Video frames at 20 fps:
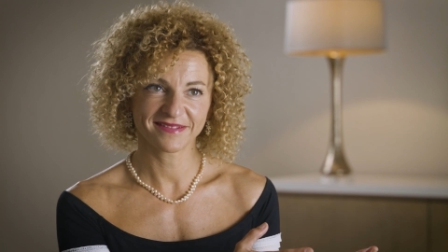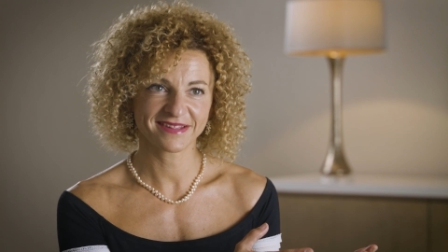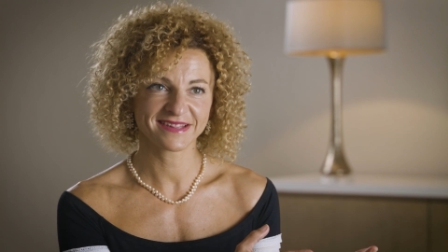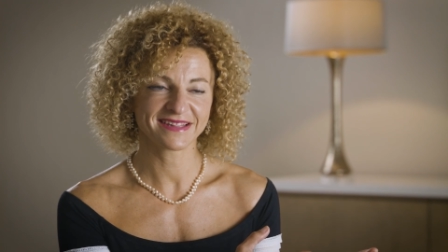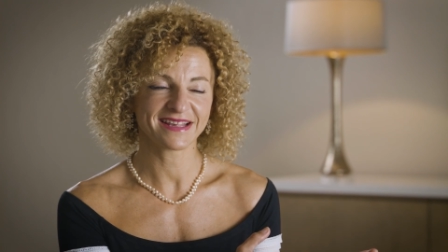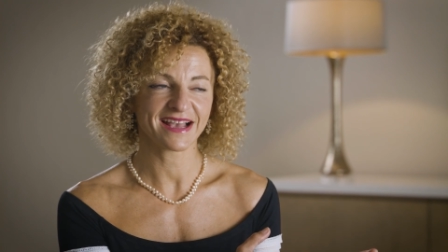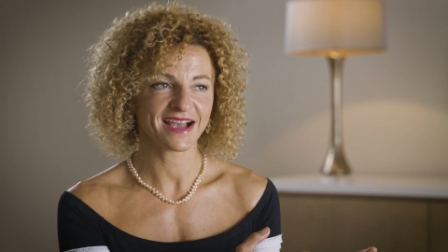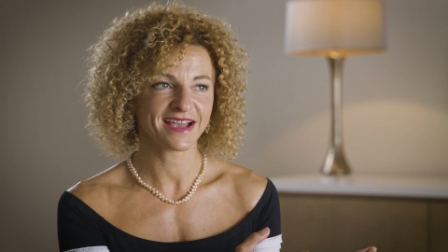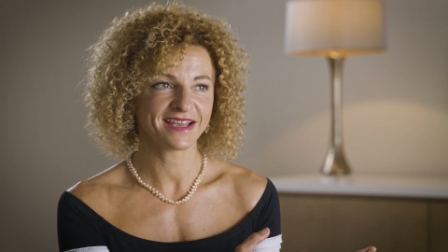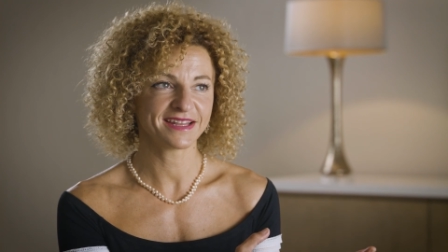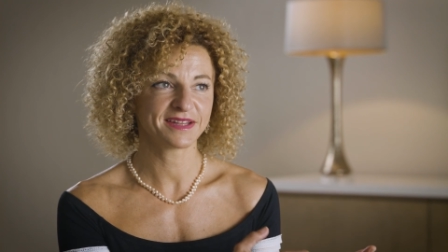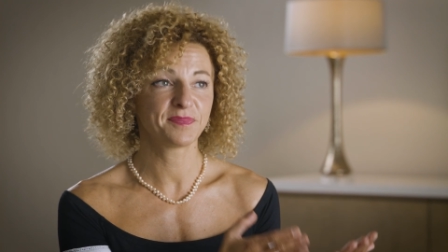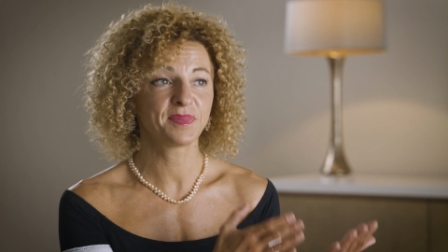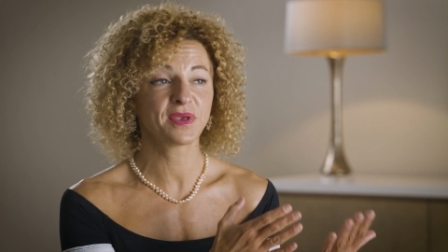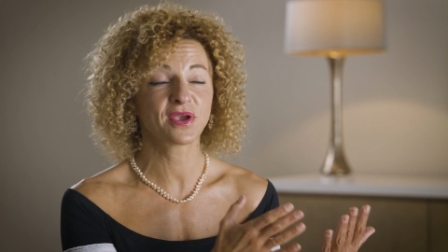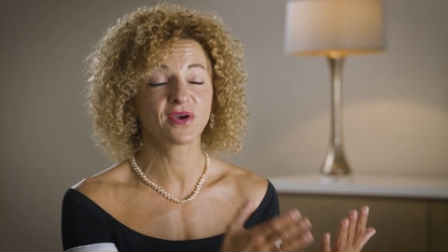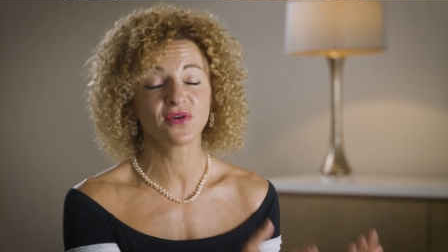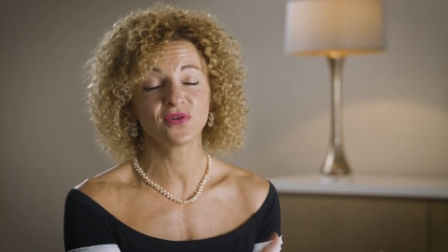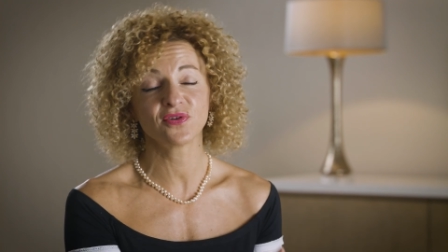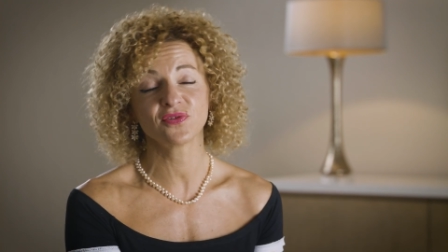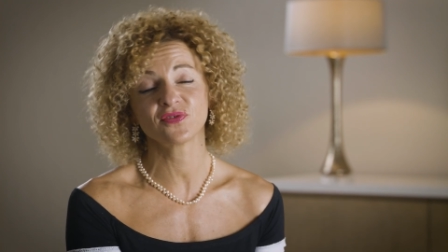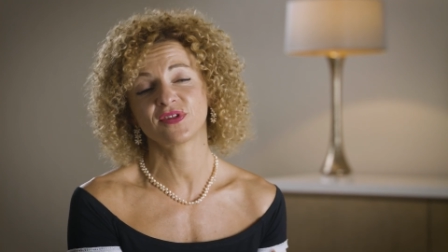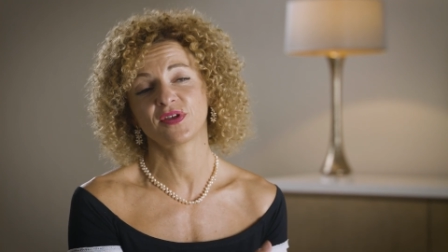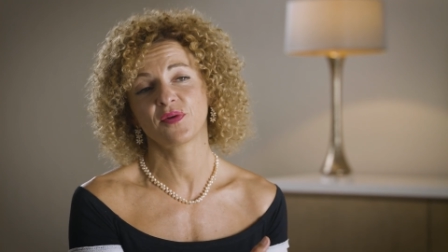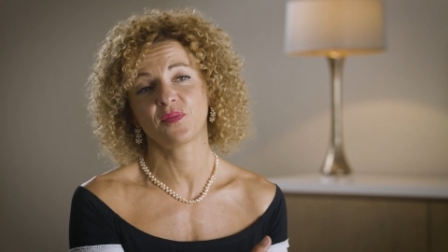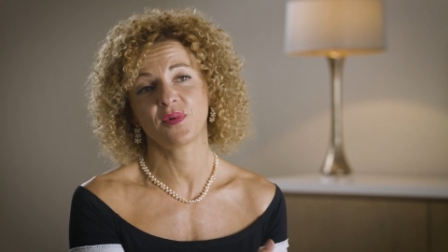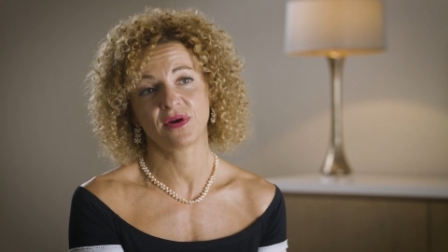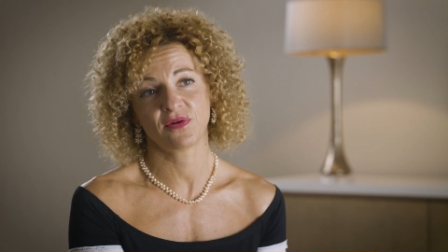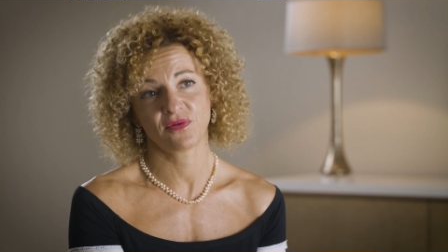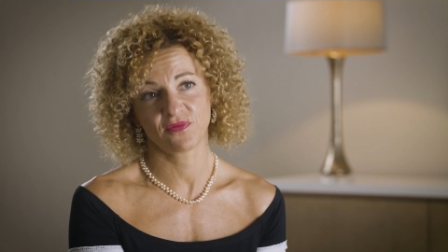site because
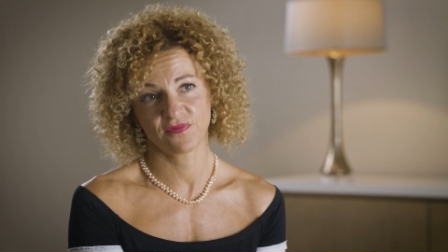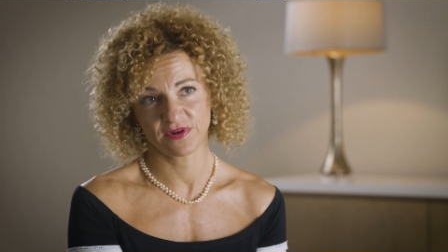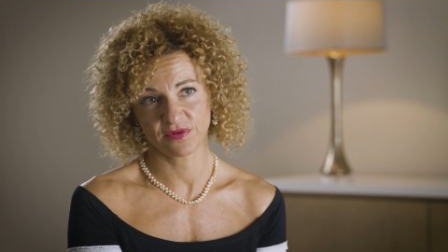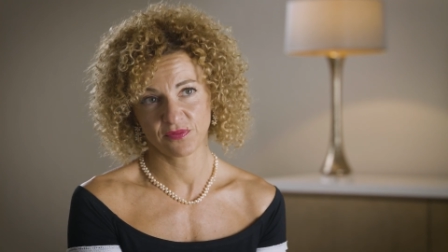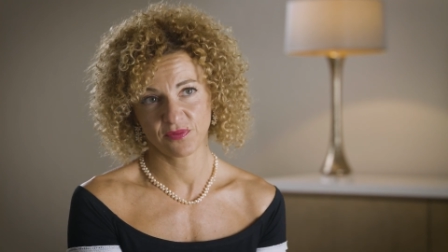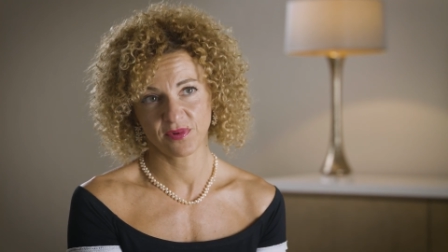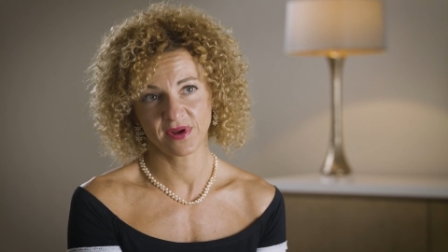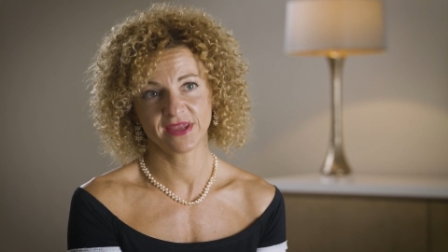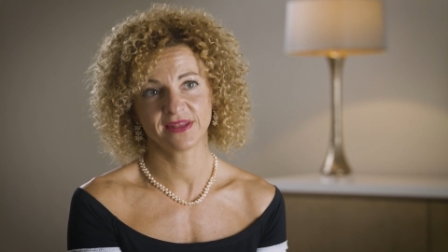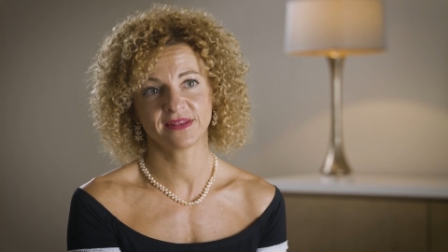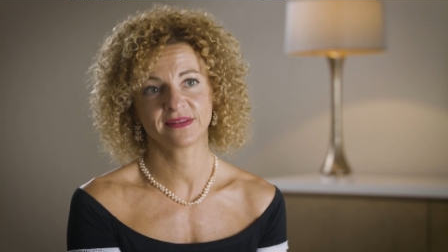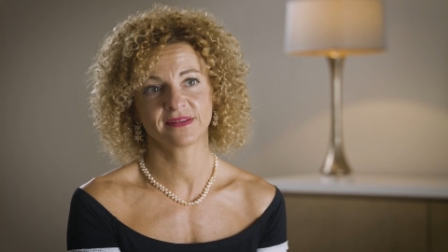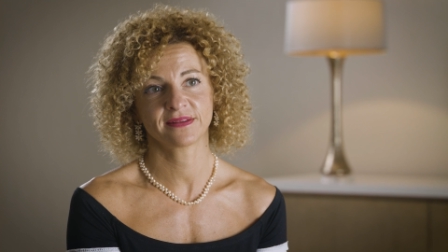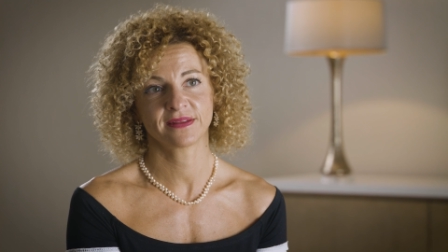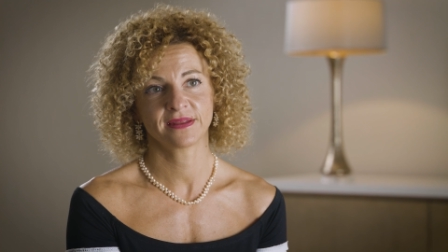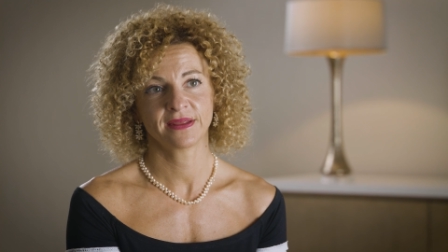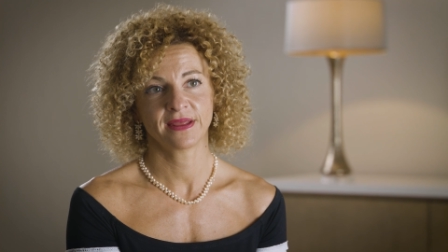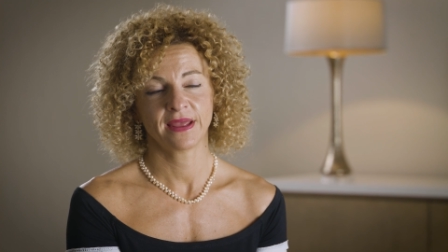they were overweight.